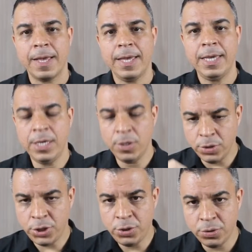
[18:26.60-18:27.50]
you
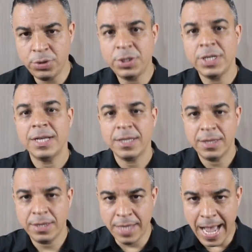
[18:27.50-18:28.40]
should
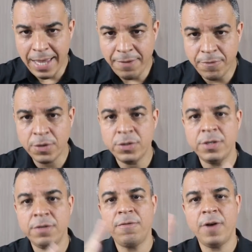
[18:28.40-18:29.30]

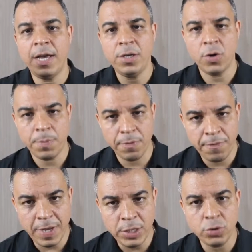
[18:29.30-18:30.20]
diversify your
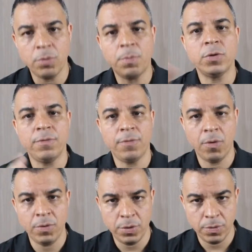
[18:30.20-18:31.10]
professional portfolio.